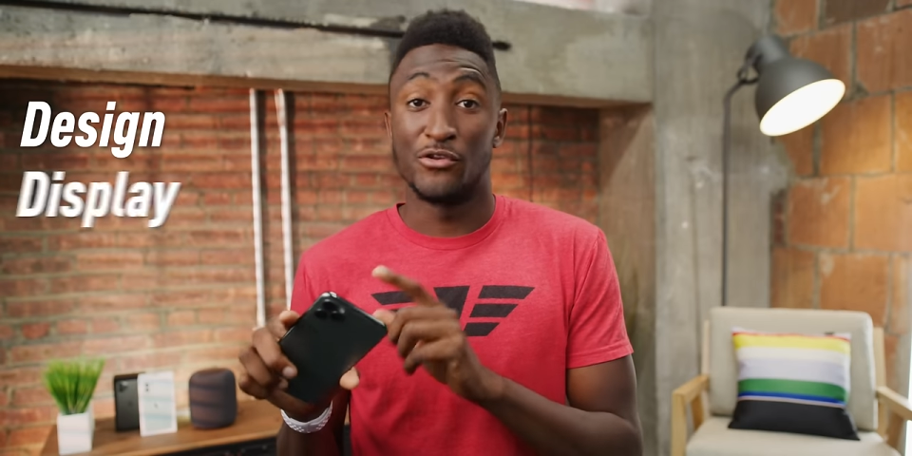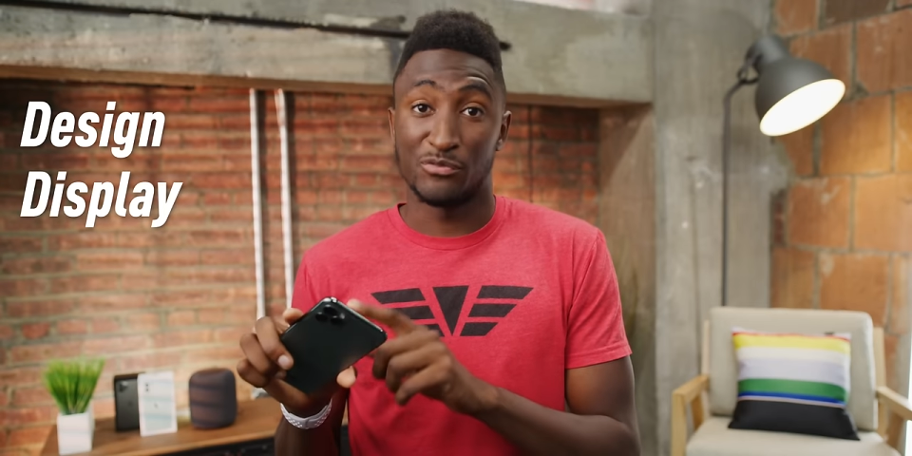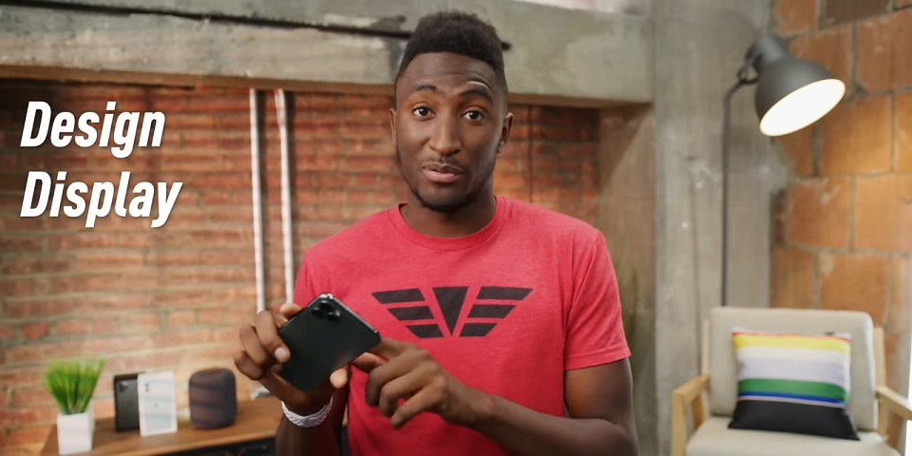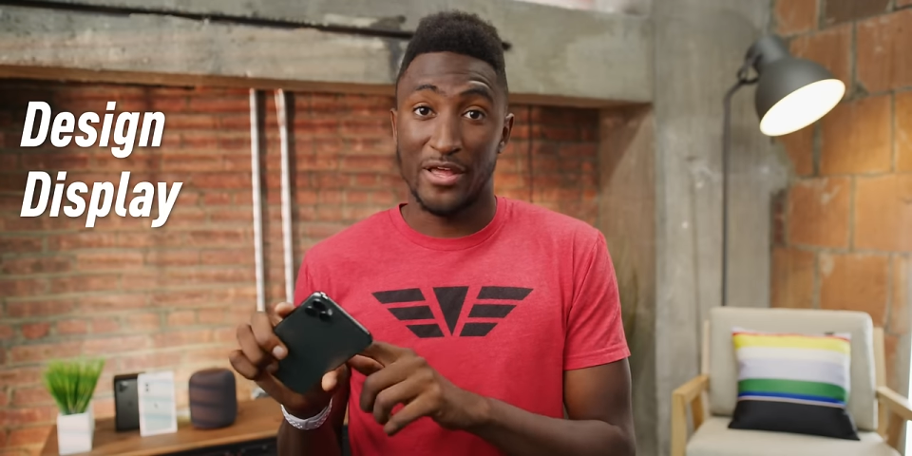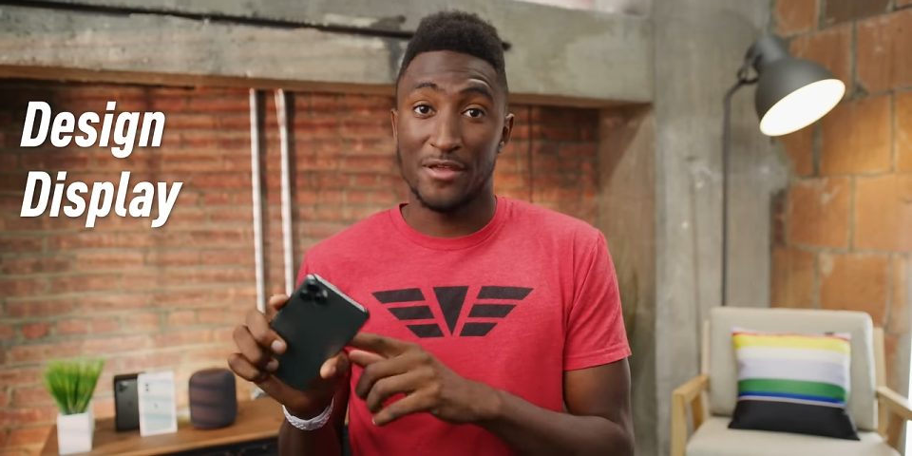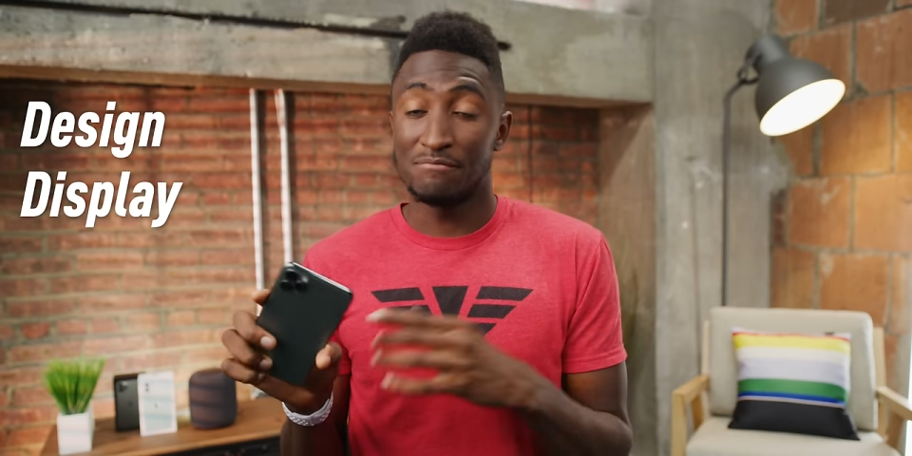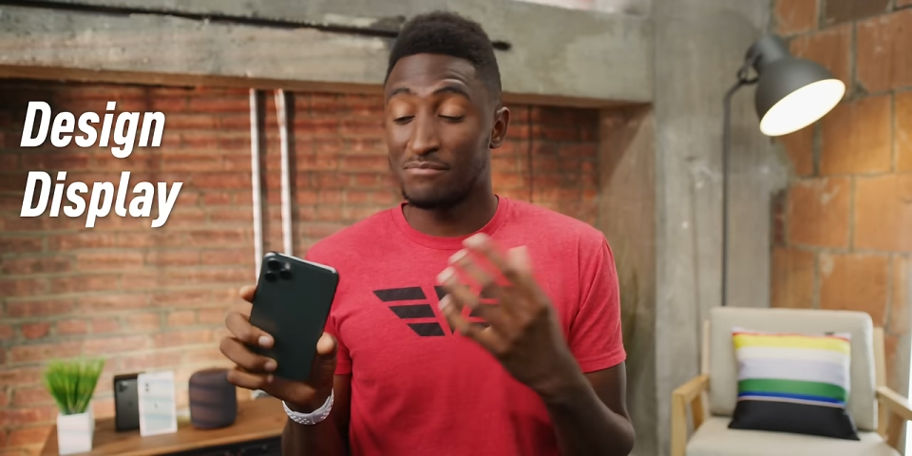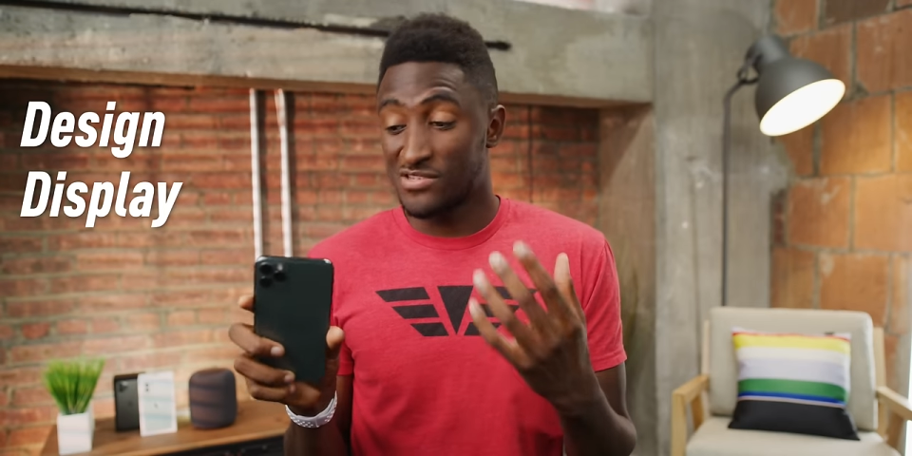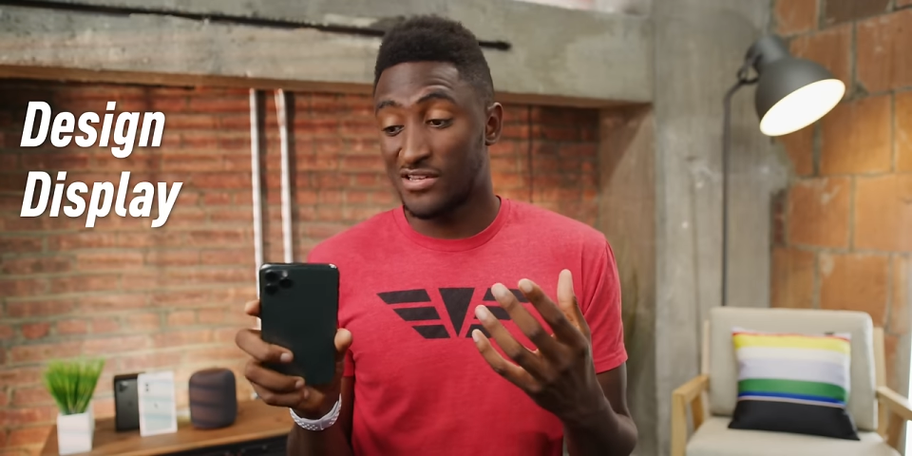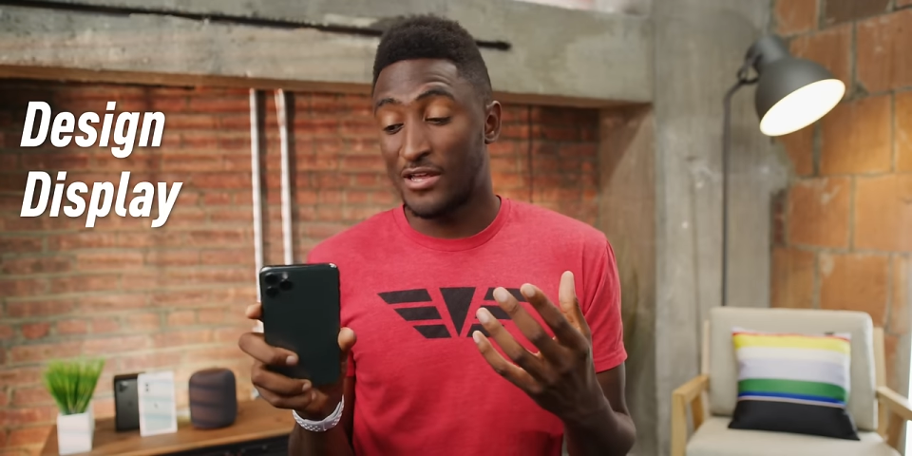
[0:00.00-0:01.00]
display,
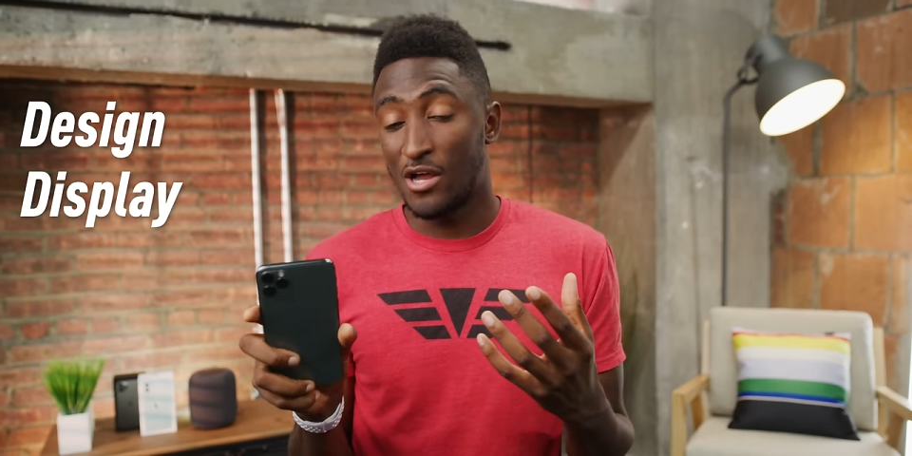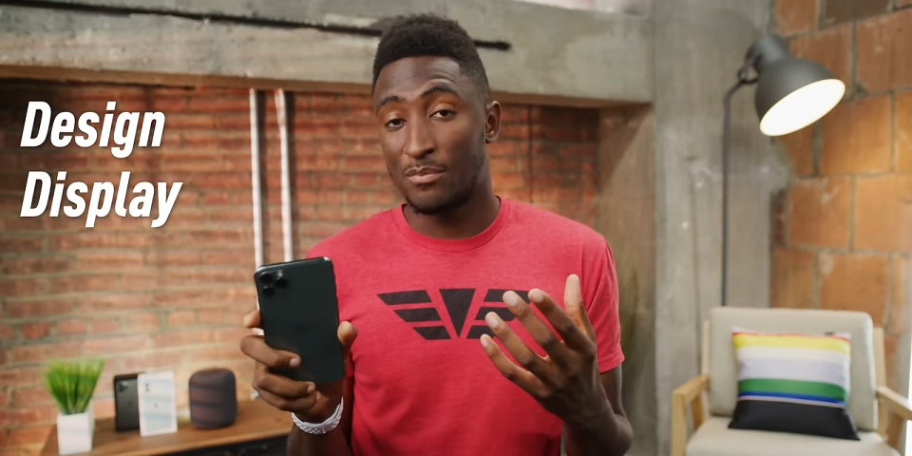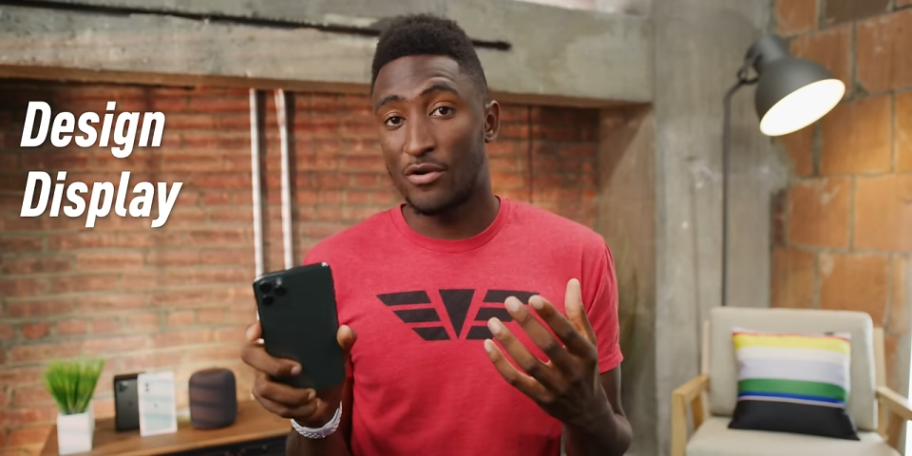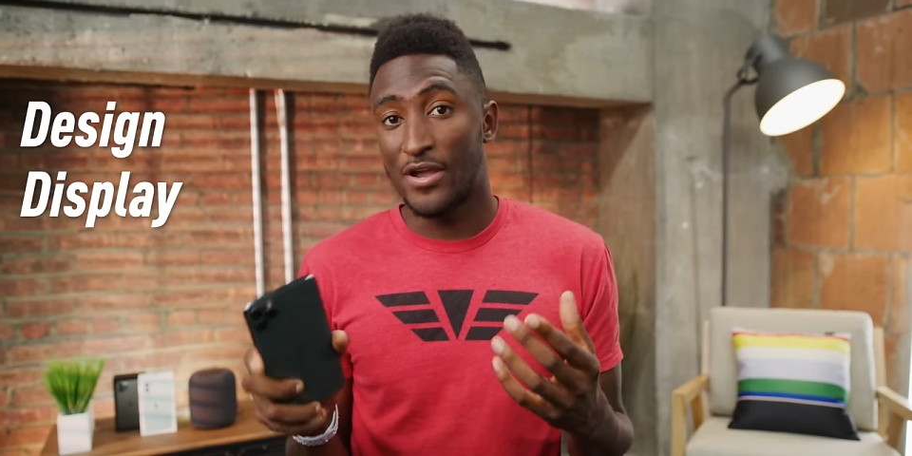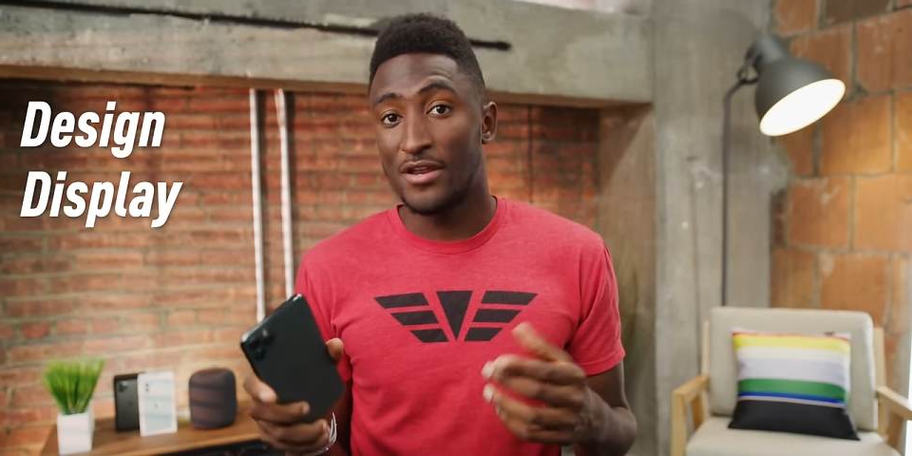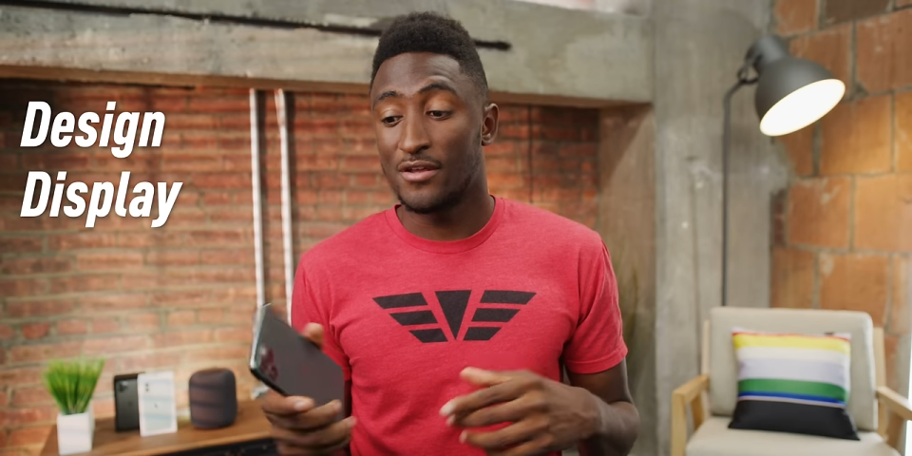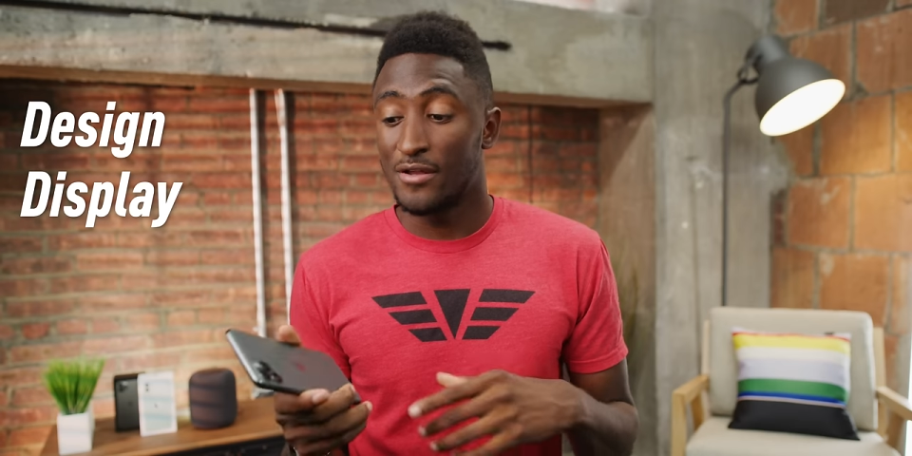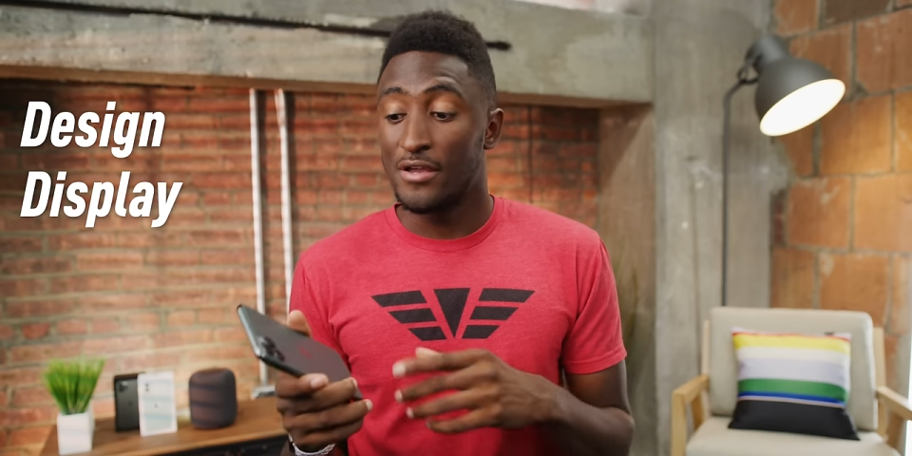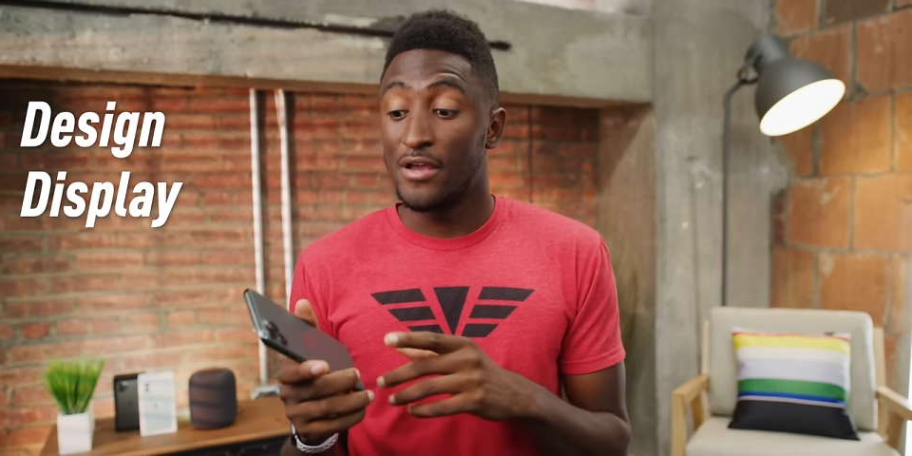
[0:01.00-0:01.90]
slight upgrade.